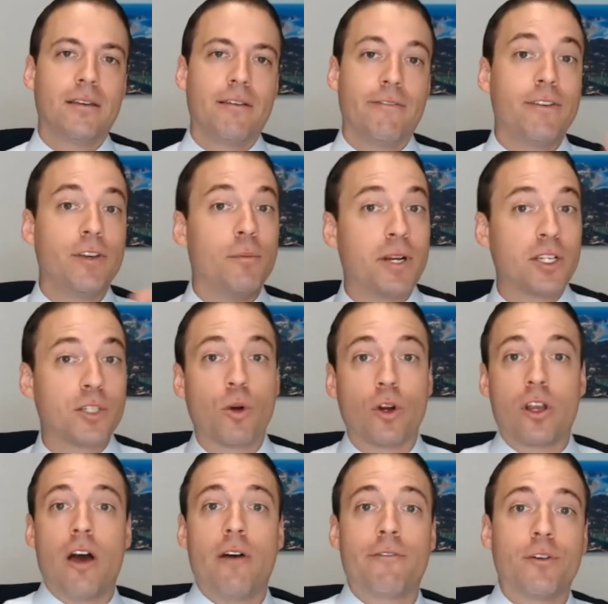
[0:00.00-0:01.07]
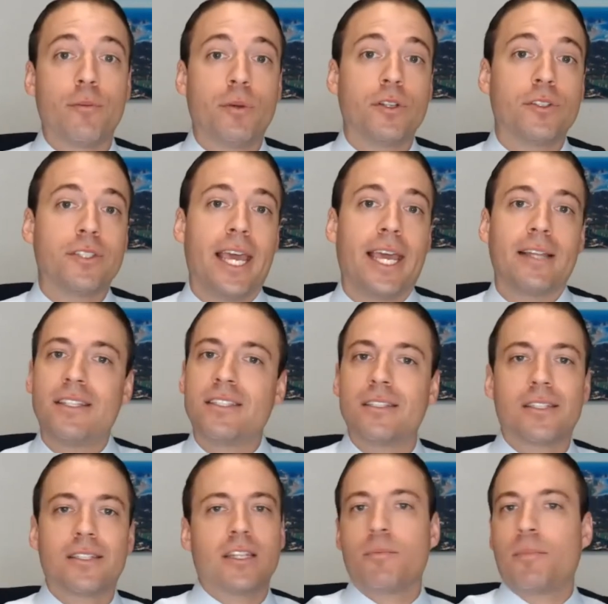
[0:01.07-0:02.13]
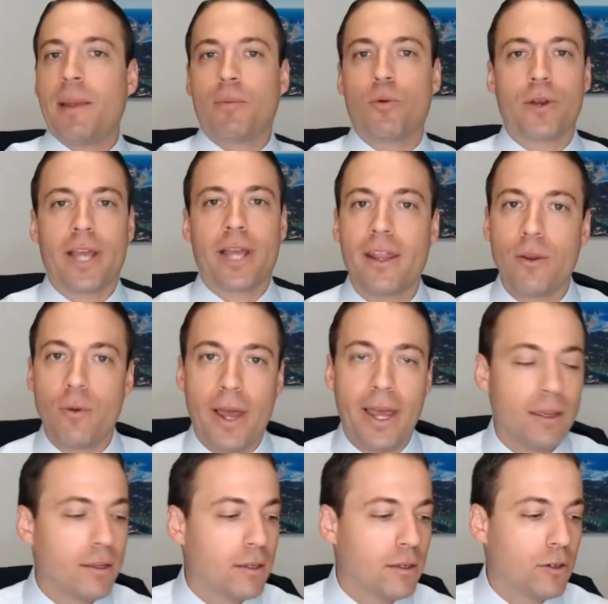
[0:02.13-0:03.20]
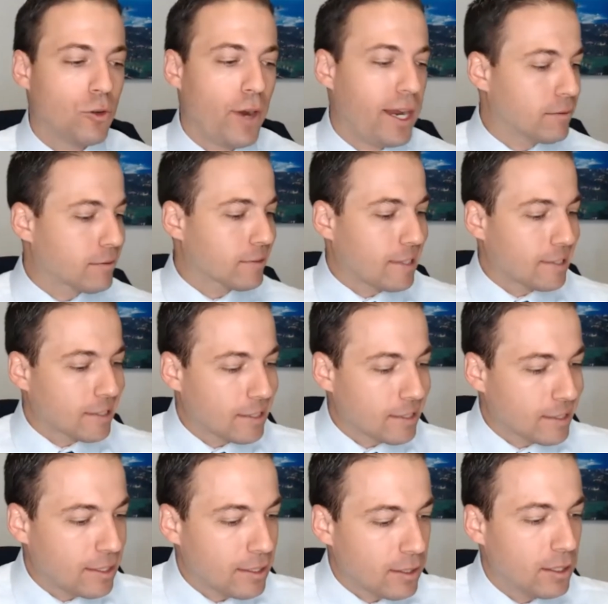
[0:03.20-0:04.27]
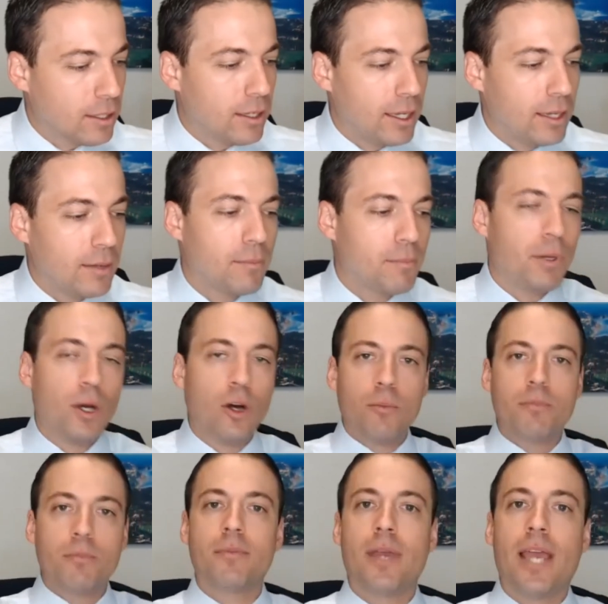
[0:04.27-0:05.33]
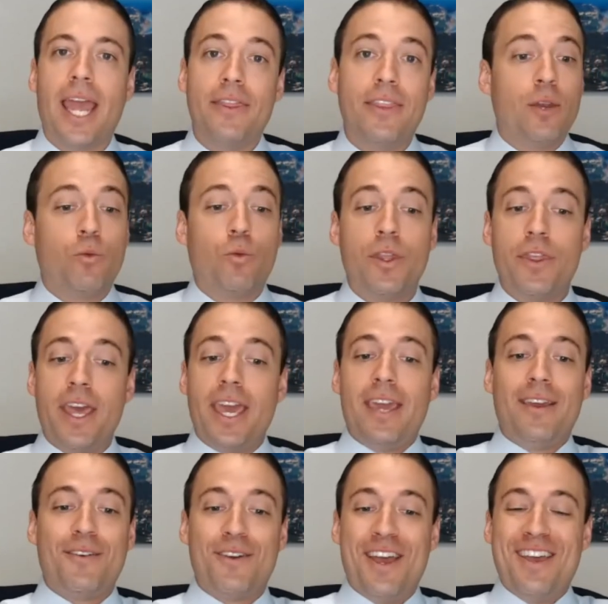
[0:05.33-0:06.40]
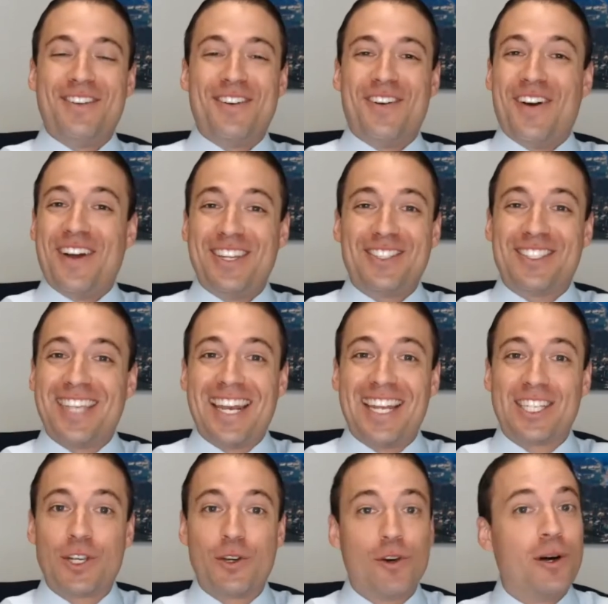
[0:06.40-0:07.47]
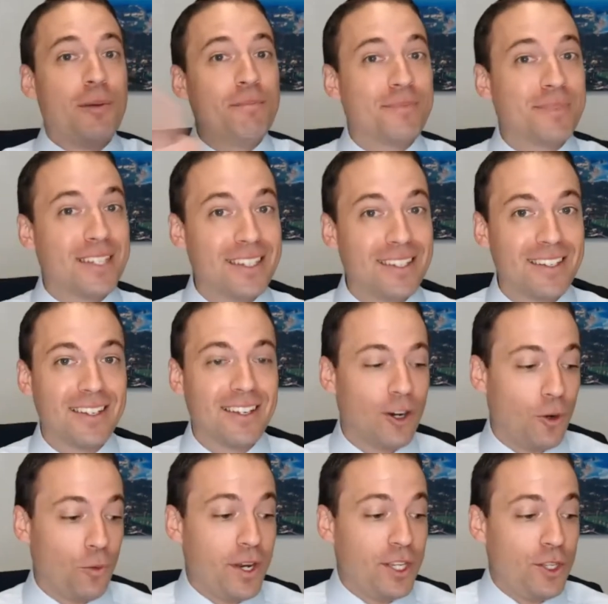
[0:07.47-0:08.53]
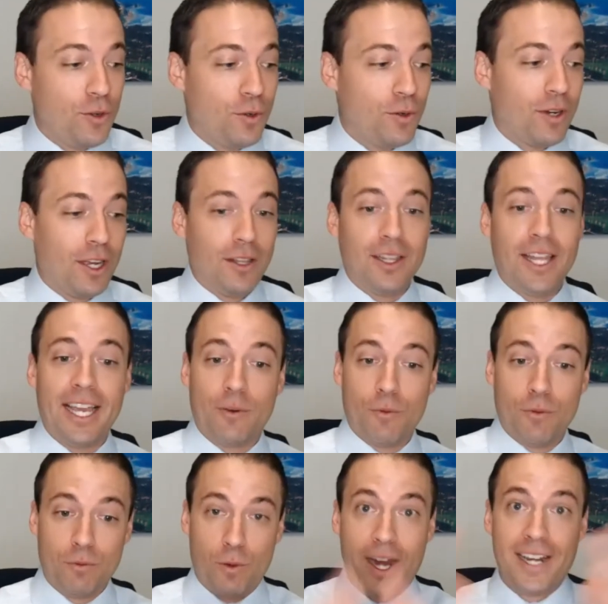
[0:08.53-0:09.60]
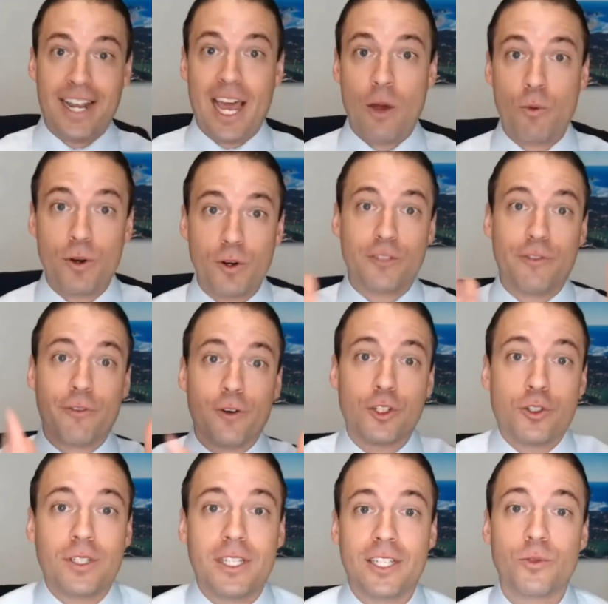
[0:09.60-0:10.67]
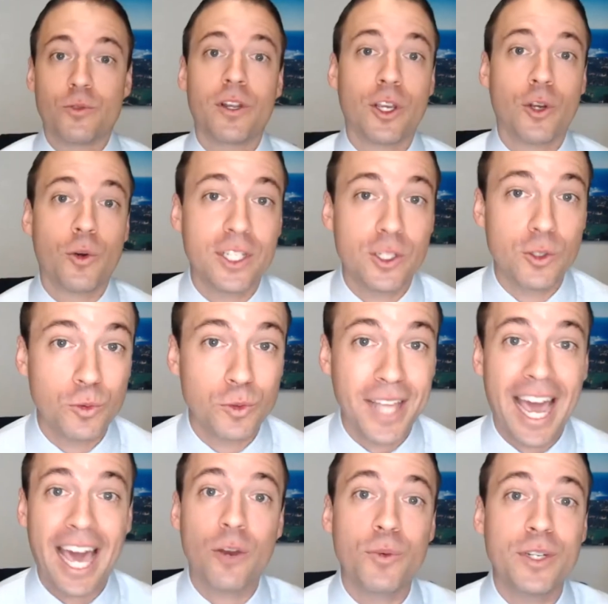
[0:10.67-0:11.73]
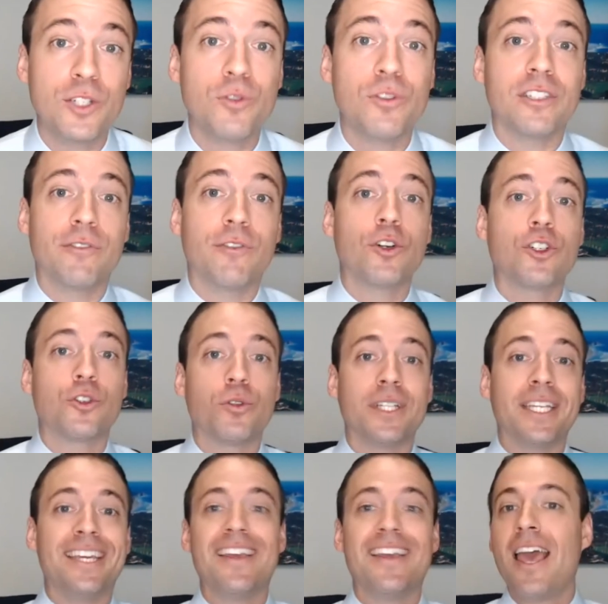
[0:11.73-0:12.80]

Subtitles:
feel much more comfortable saying, let's just get the paperwork out of the way. Great. Boom. And then when when you send it to them, or when you, like right now where it's virtually, because one of the questions was, how do we do this virtually?